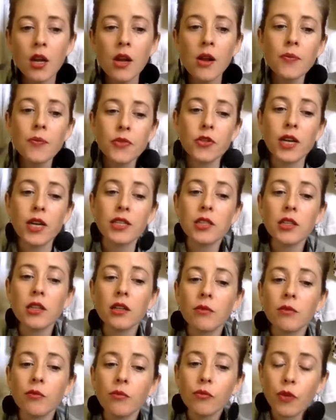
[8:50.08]
So that's
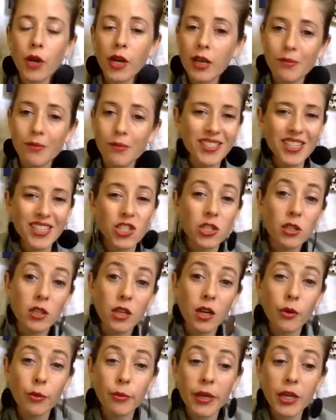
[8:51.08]
a recommendation that
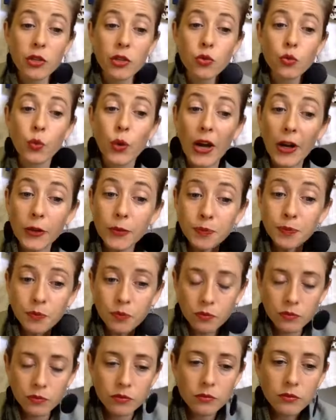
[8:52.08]
I would make as well.
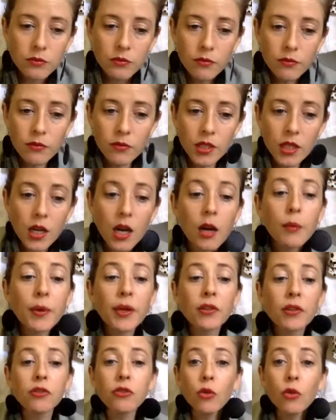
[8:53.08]

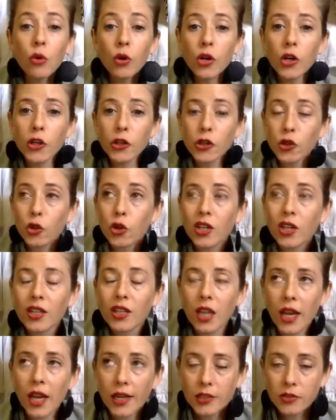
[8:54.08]
And for your
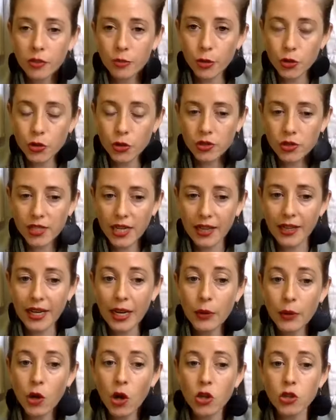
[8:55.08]
clients for personal styling, I
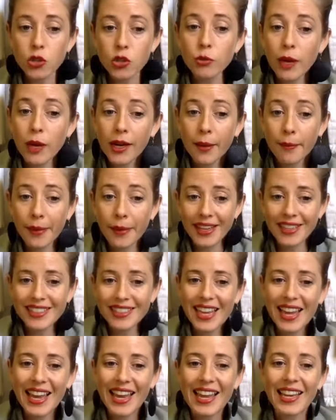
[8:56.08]
would also recommend
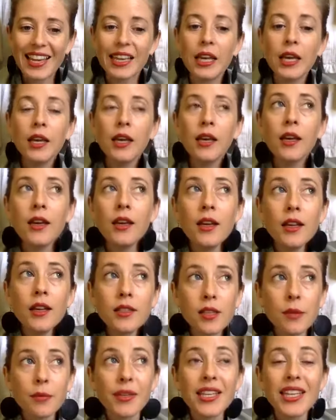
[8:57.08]

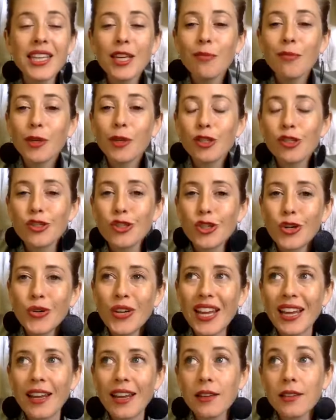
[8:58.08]
some keep,
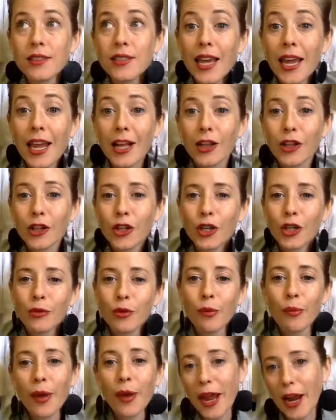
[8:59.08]
donate, tailor,
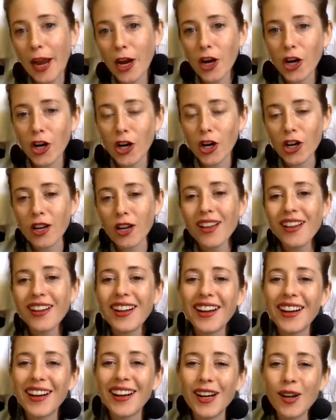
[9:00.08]
repair,
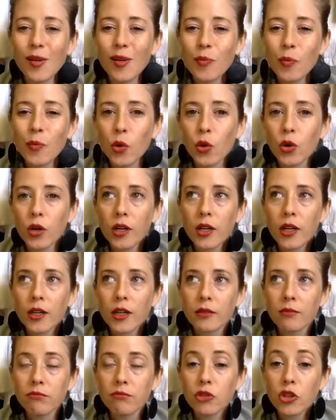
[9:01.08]

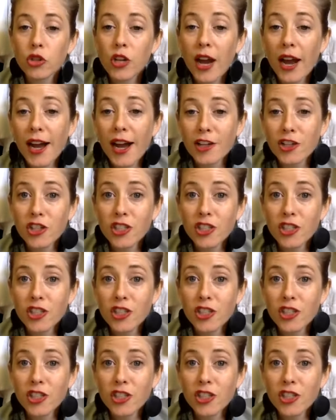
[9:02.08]
or trash